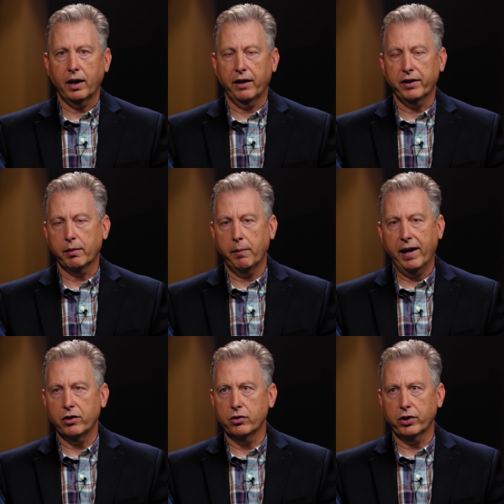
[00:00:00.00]
I think about
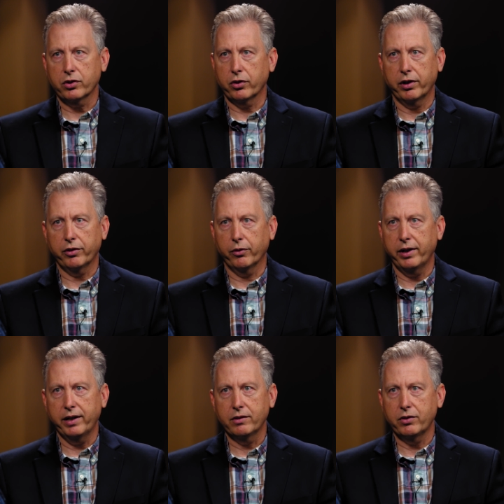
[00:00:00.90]
Matthew
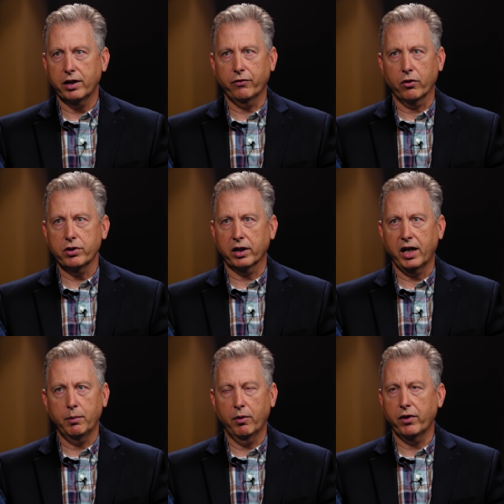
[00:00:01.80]
6:33, seek first the
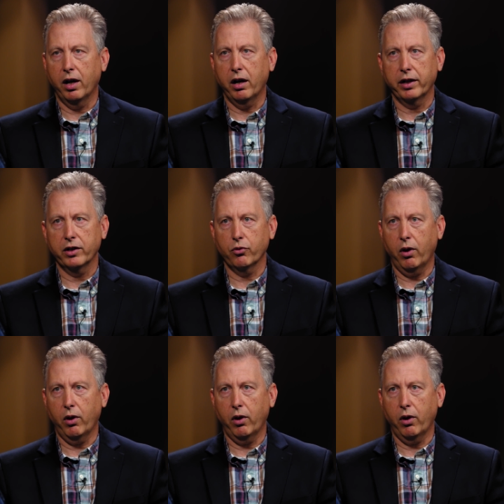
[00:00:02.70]
kingdom of God and his